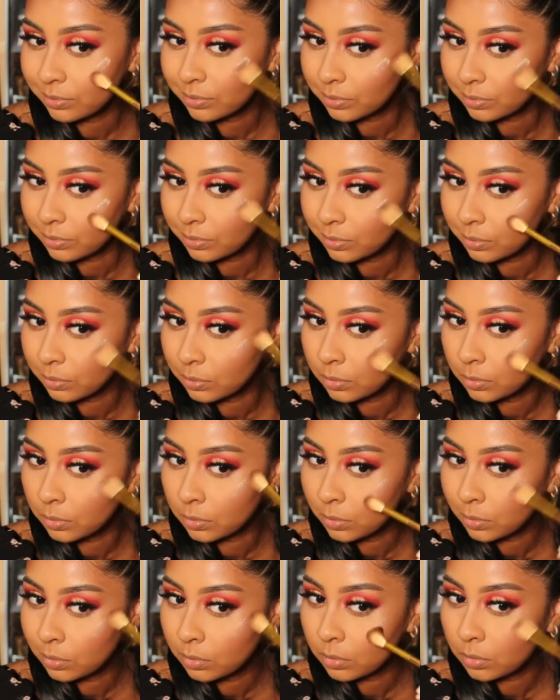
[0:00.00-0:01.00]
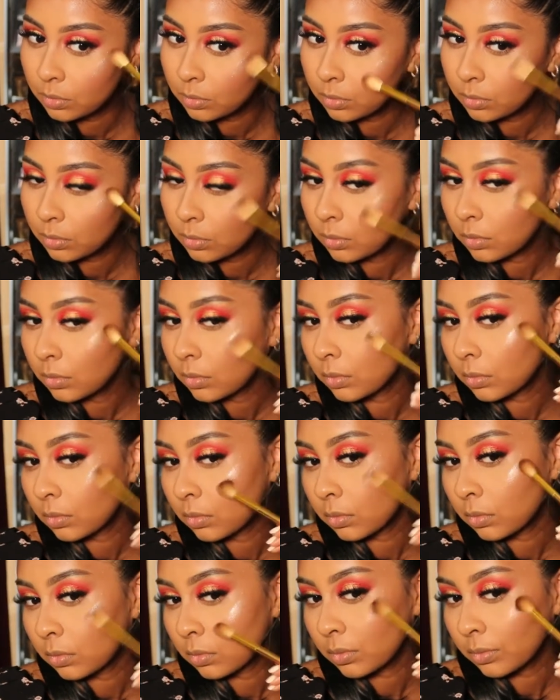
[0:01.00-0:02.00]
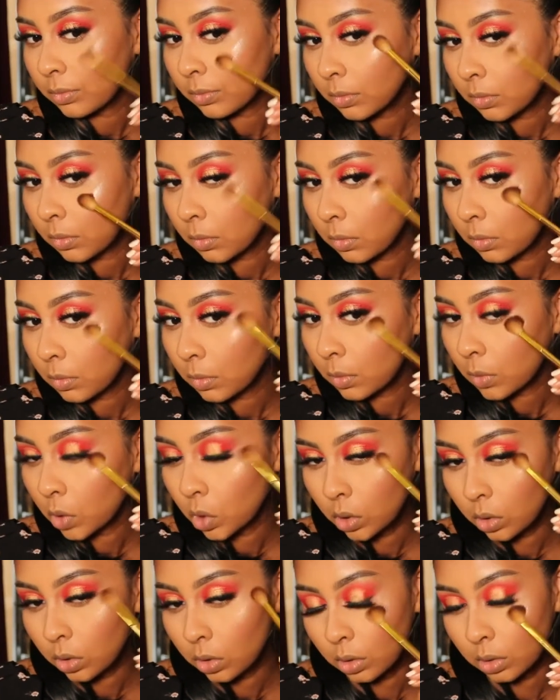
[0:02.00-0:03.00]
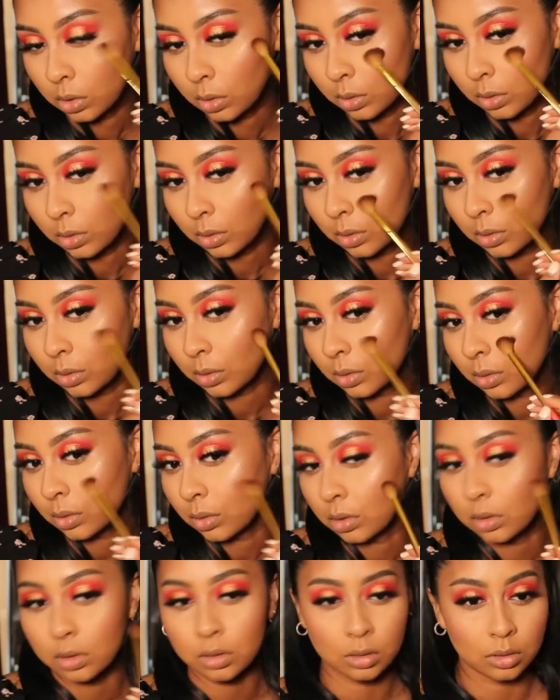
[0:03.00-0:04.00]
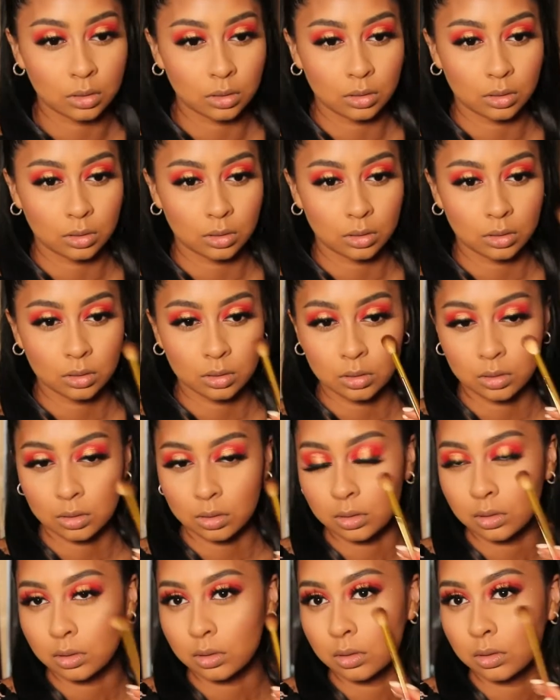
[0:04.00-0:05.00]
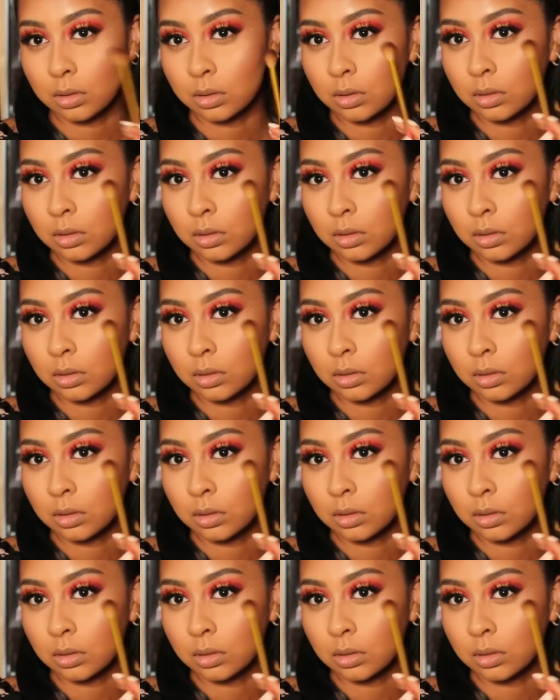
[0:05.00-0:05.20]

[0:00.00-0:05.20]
[no speech]